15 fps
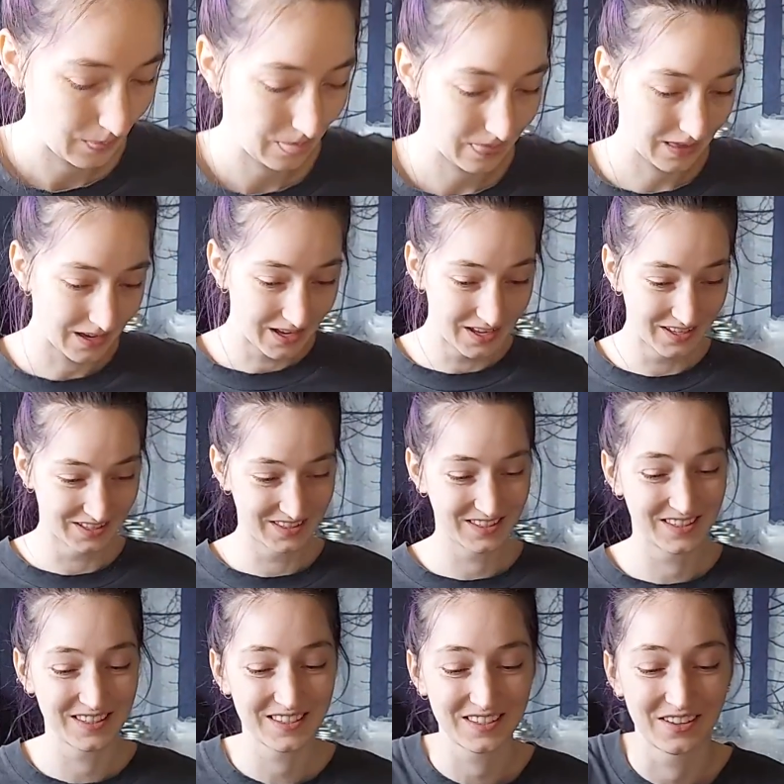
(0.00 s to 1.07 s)
This
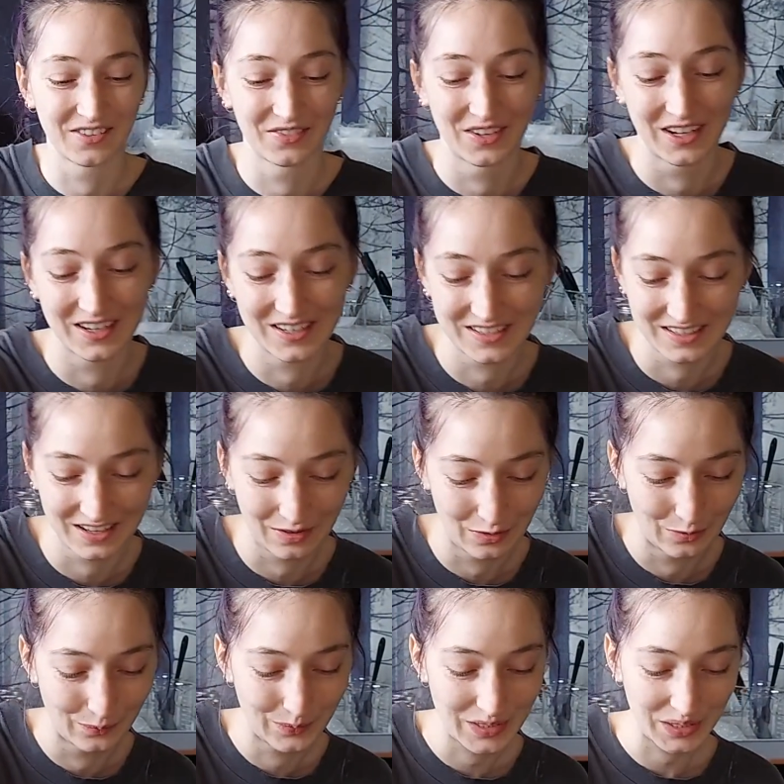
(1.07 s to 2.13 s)
is so funny. I put a
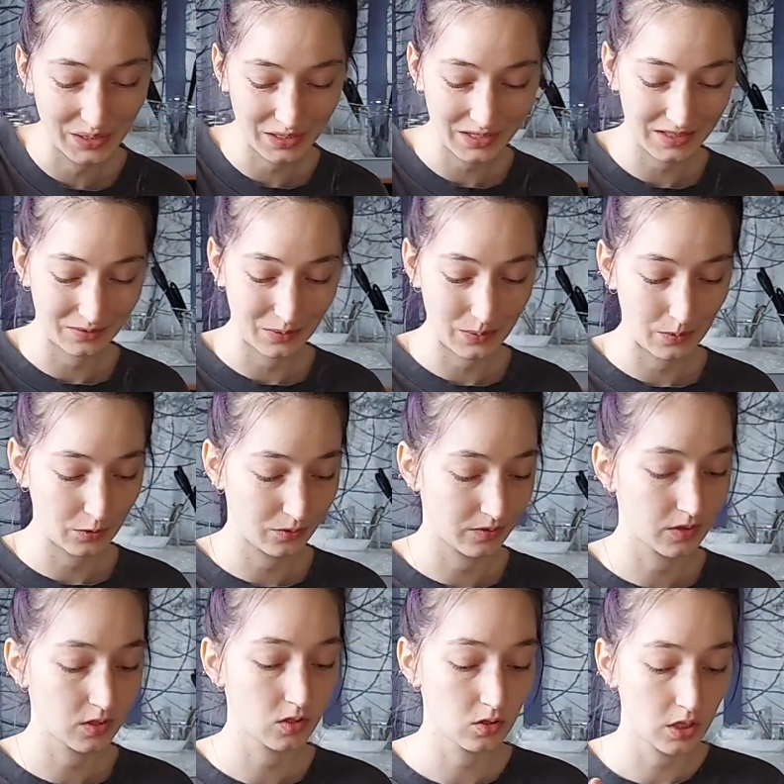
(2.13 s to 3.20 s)
little beaker and then we go
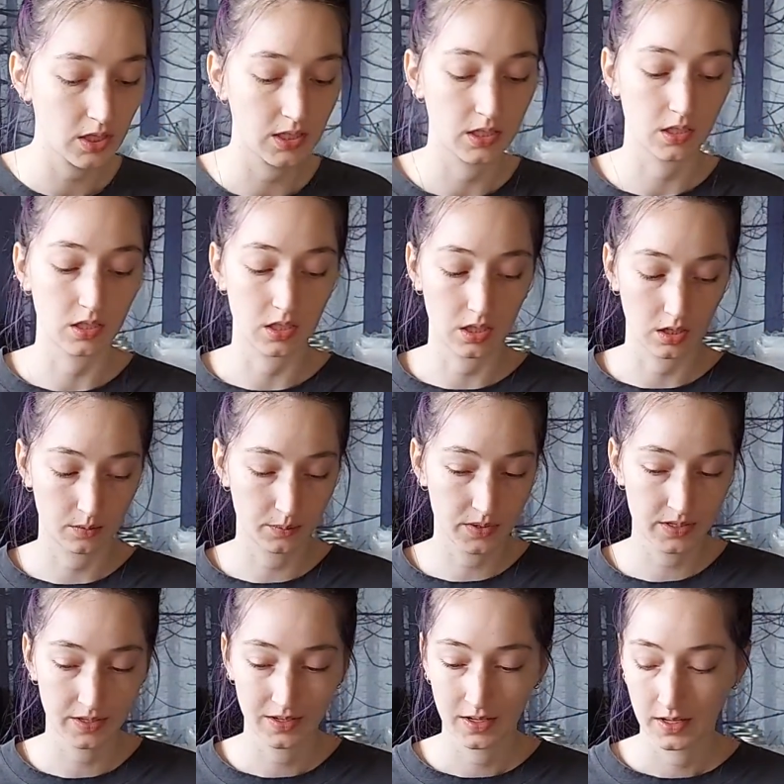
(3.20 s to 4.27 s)
straight into teacups.
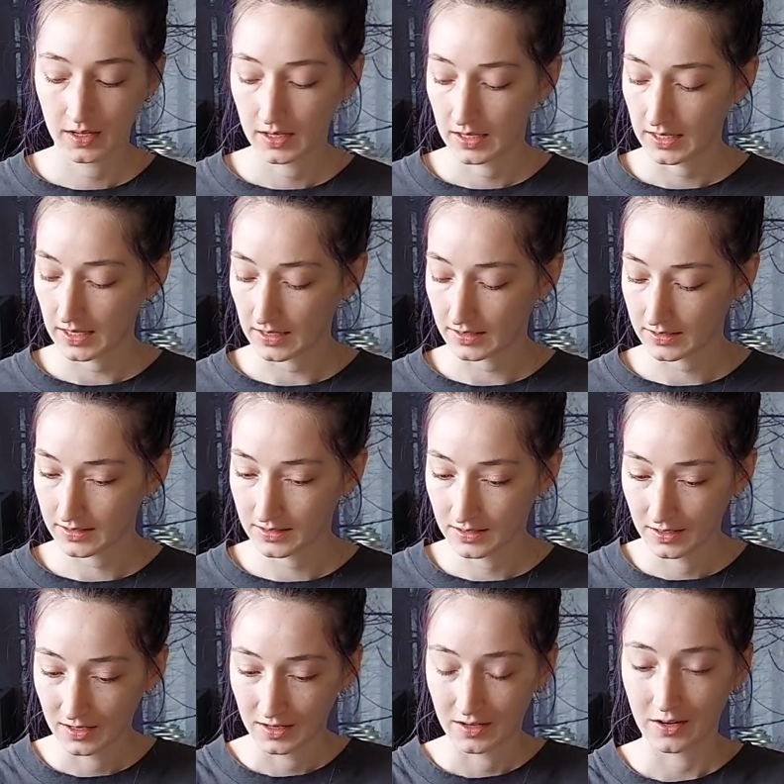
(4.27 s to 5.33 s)
Yes.
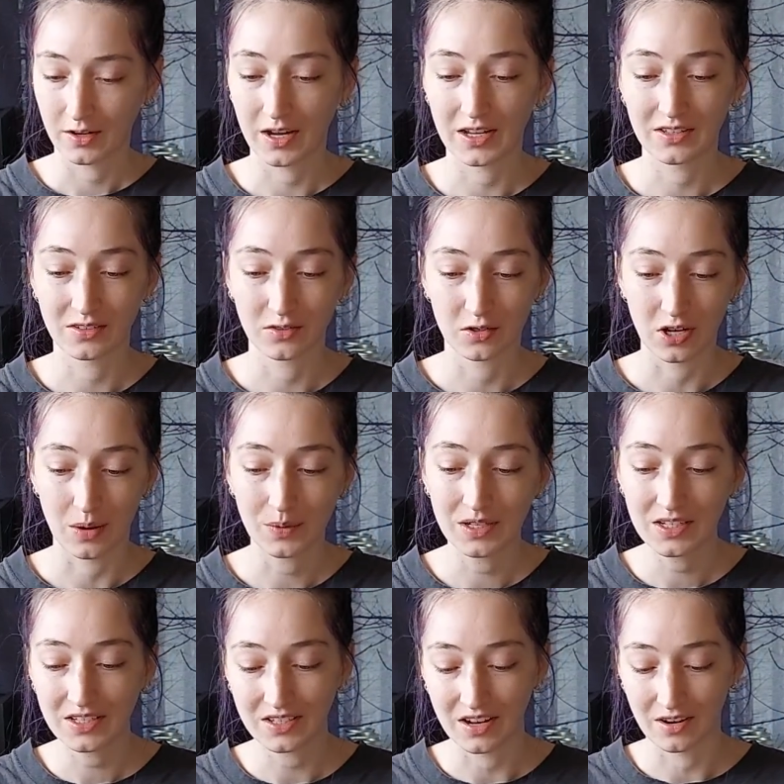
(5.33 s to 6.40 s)
Okay, so
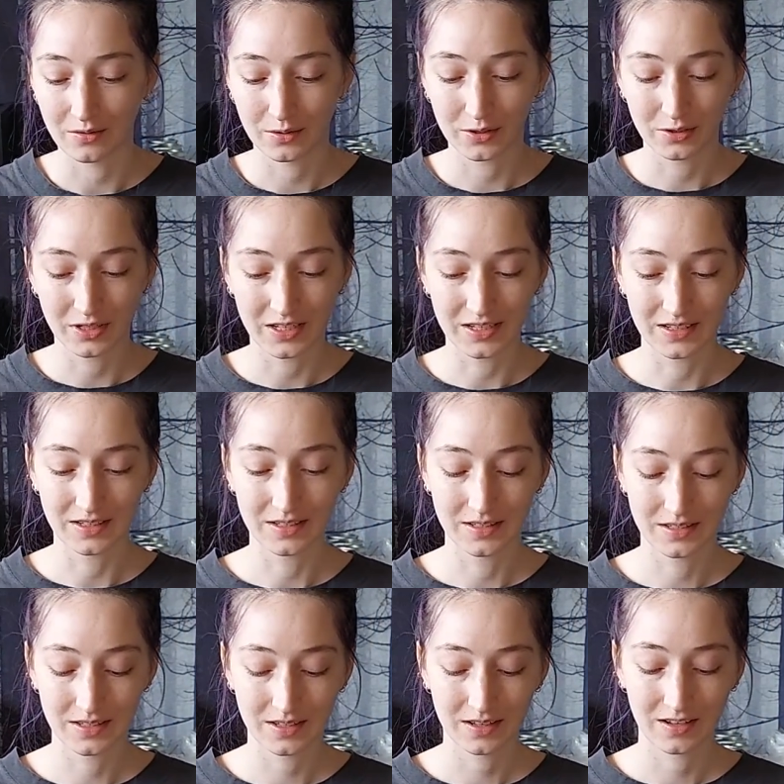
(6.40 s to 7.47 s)
Japanese knotroot
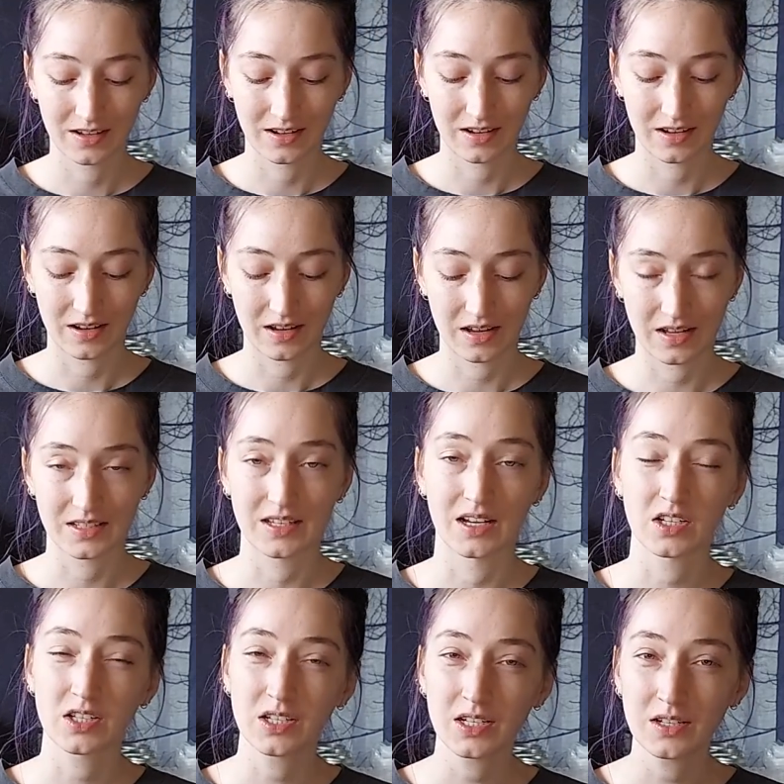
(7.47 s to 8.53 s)
it's
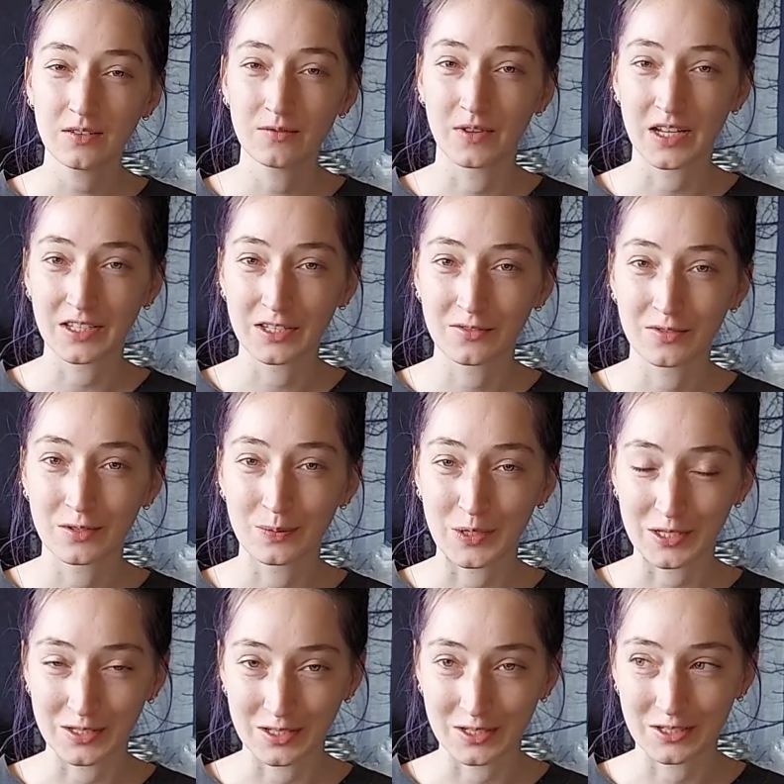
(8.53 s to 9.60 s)
actually an invasive
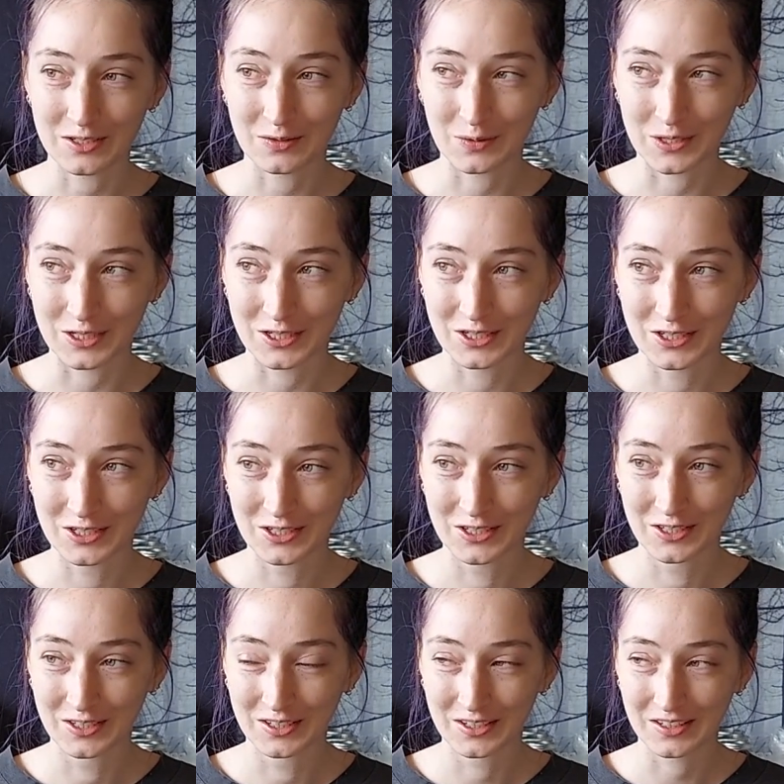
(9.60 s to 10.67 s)
species, which,
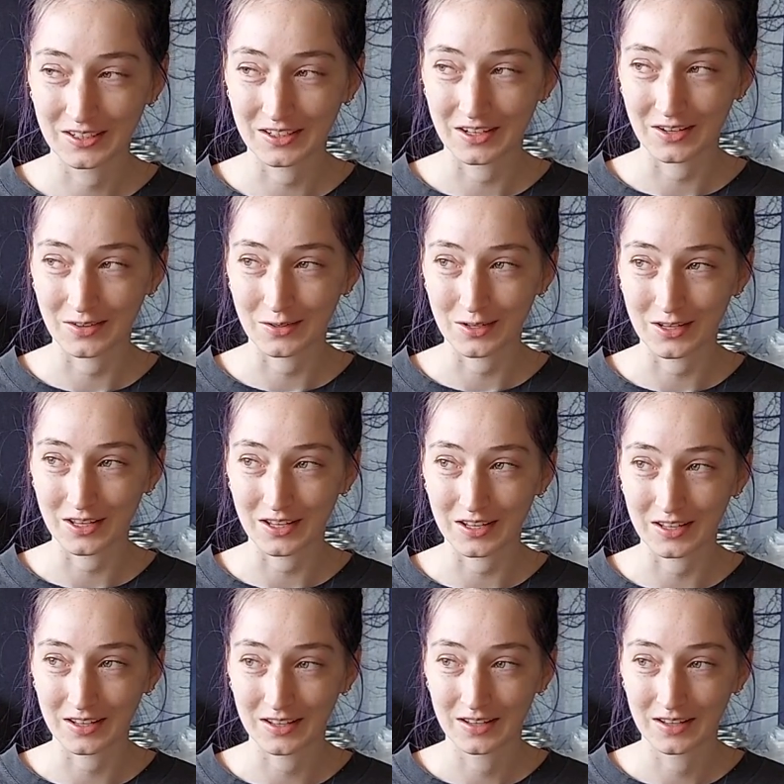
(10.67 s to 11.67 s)
you know, you'd think,